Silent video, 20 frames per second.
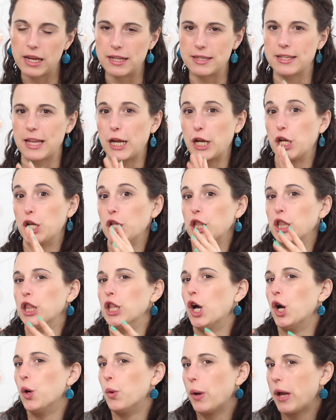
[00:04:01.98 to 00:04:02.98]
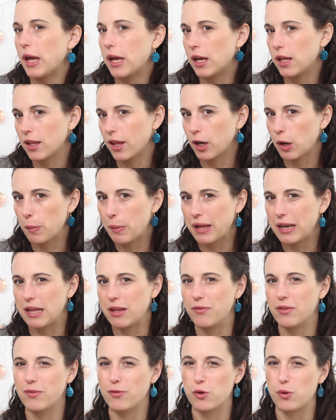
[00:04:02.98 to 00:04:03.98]
it's glowing a little bit
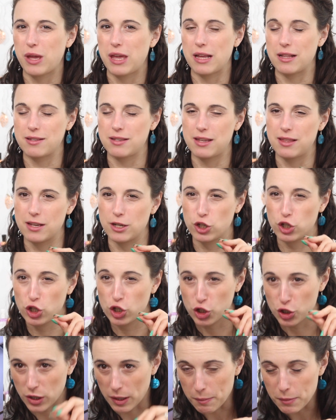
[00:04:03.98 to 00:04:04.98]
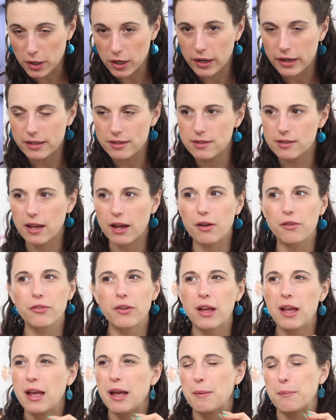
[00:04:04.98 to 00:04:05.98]
even if you can't see the shimmer itself.
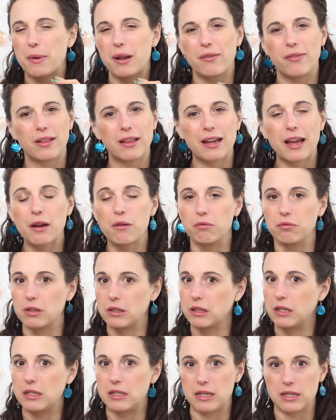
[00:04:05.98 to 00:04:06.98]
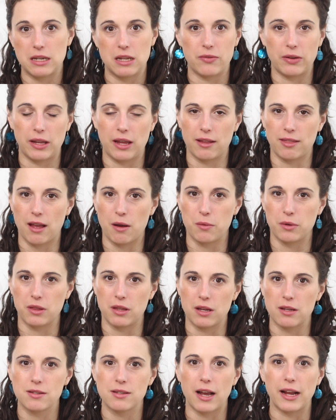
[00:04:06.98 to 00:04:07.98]
But I feel like I really didn't even get that with
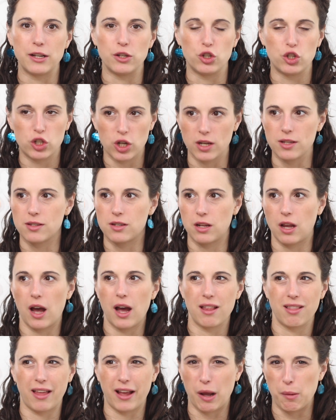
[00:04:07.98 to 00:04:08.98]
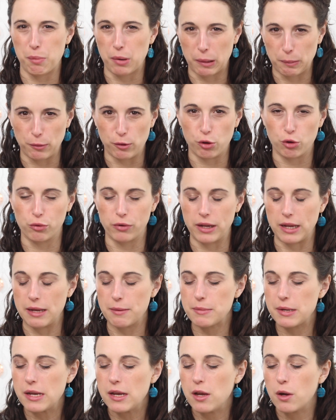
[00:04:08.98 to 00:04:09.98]
this. I just got a purple
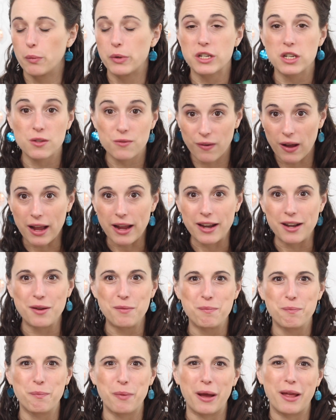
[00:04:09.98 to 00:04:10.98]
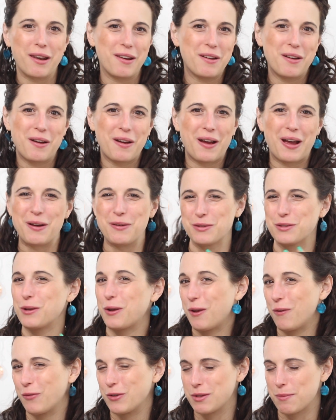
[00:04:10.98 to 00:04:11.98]
cream, which is fine, but I was
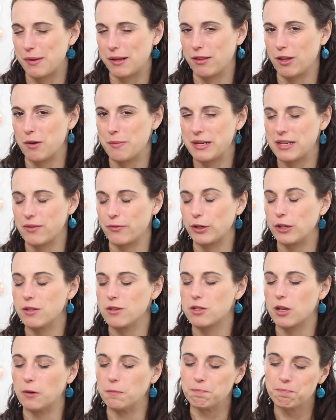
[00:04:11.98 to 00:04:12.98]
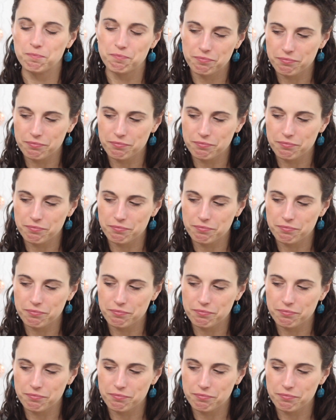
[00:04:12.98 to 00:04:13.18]
looking for something a little bit different. So